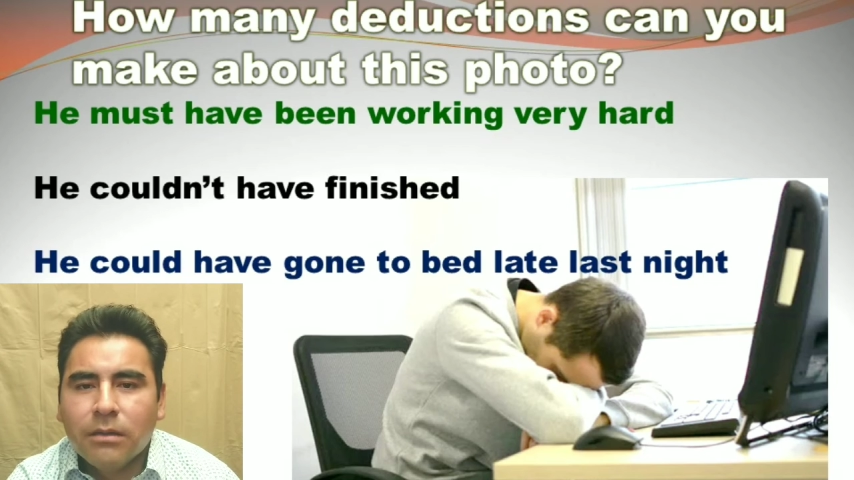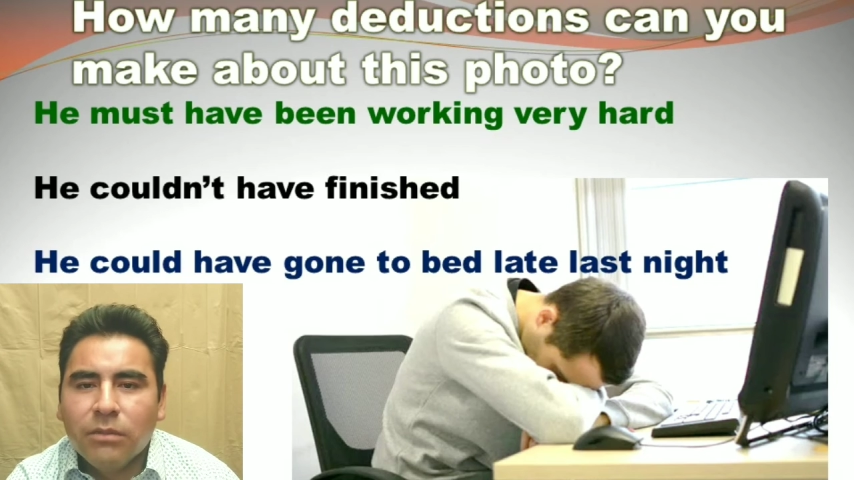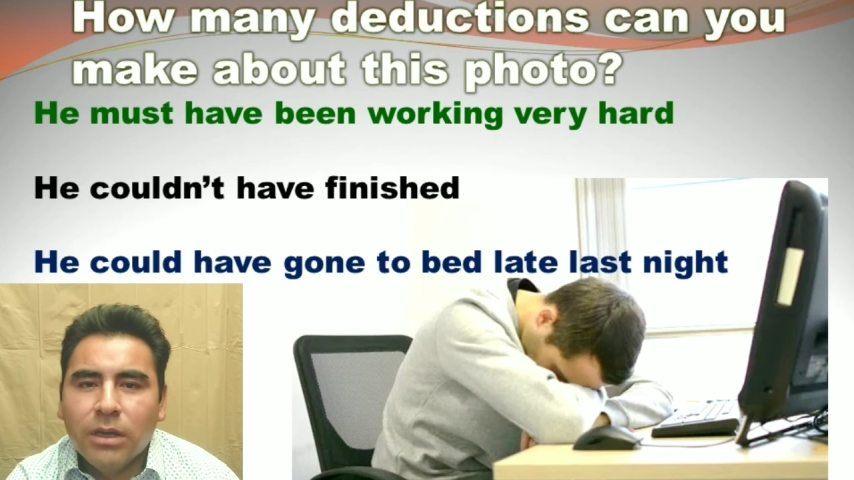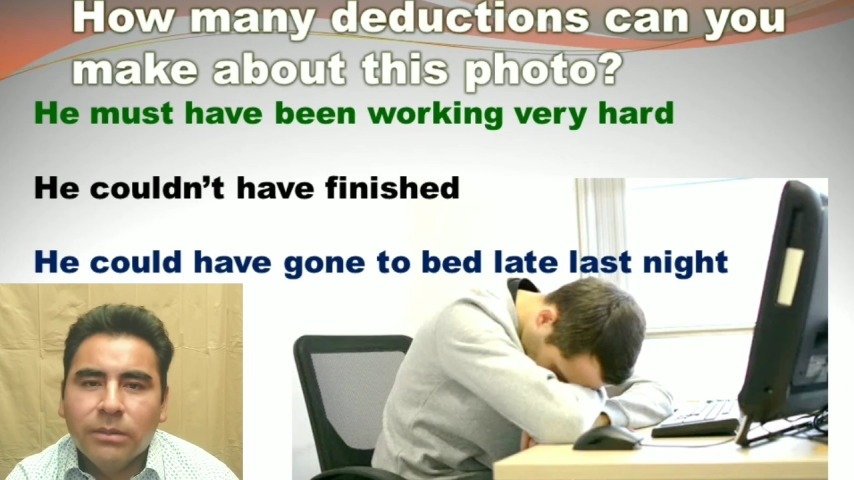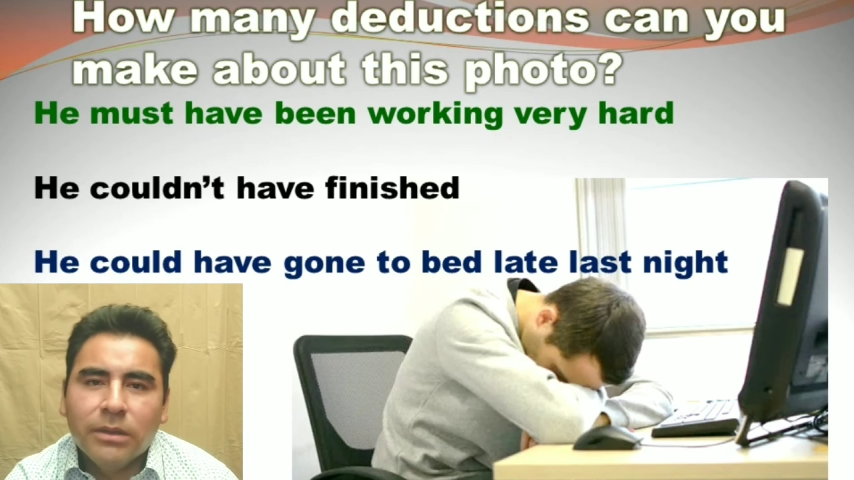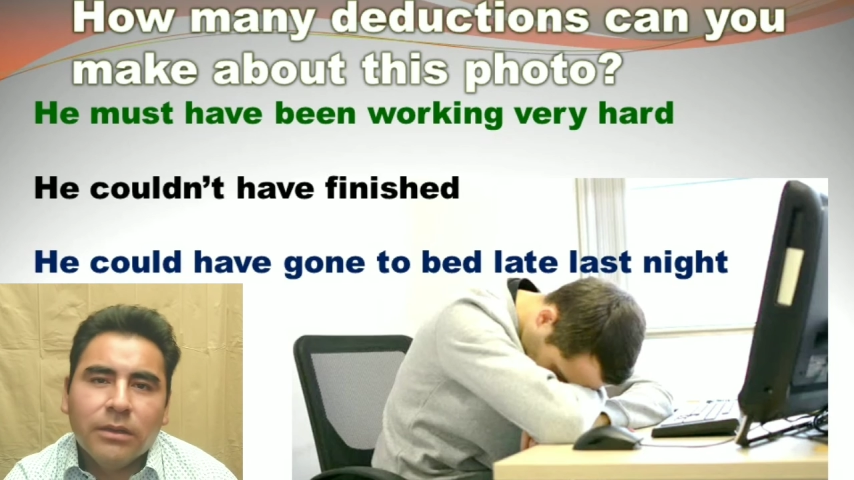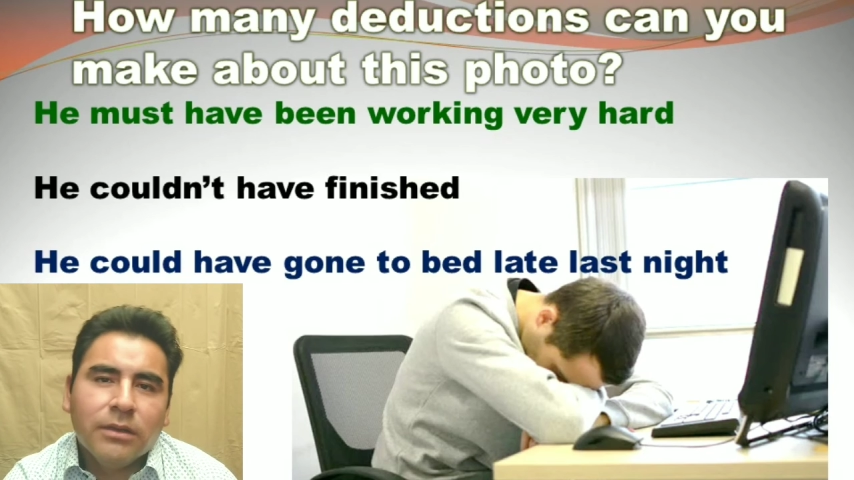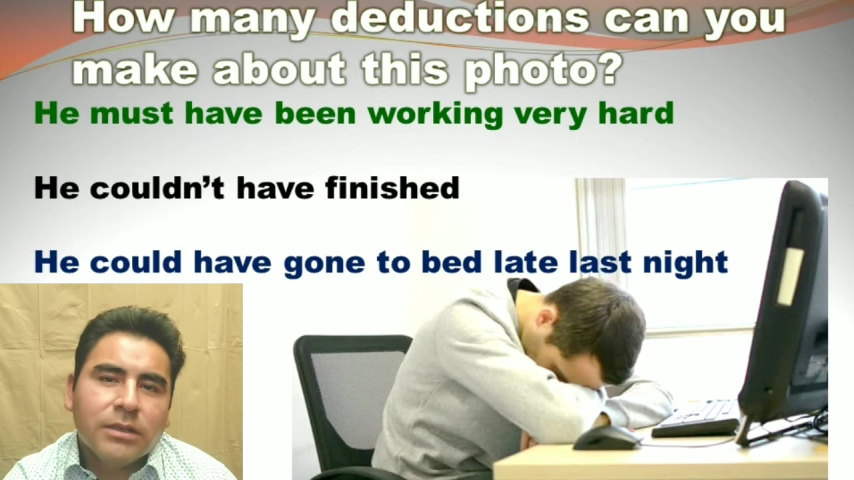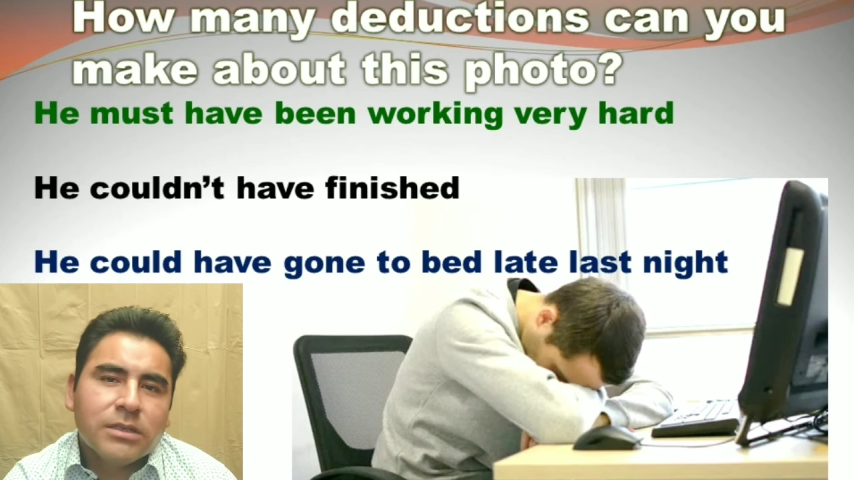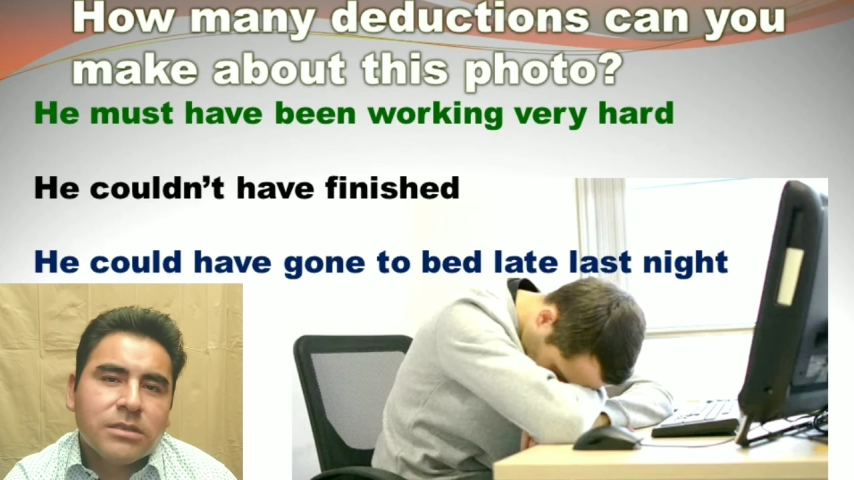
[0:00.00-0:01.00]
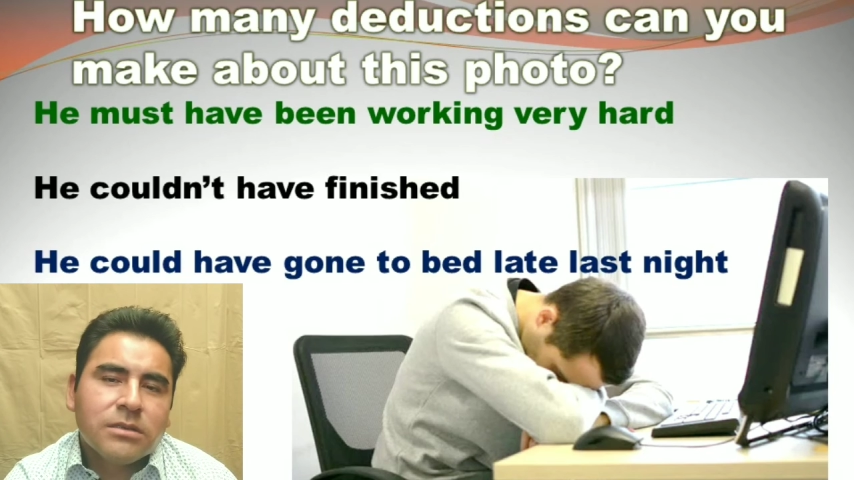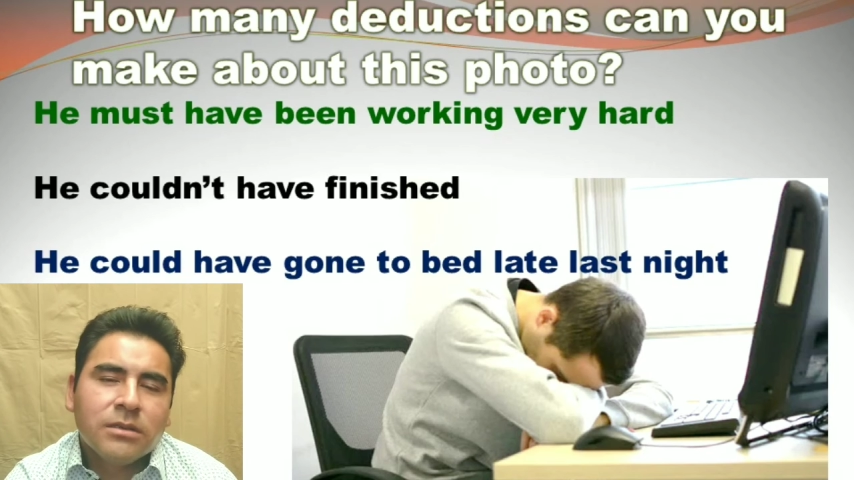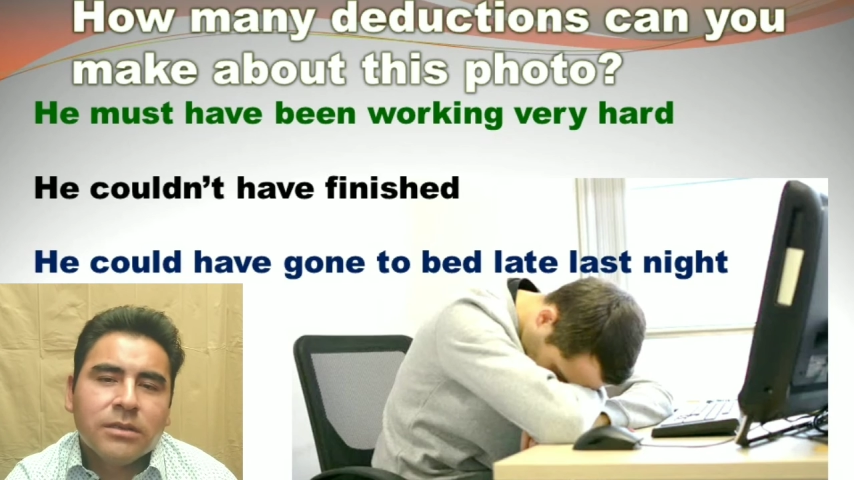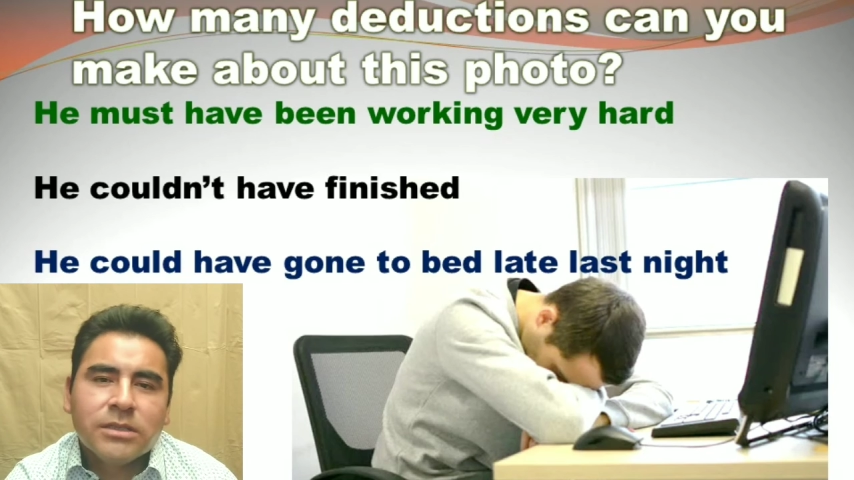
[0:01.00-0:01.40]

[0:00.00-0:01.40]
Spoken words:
Maybe it is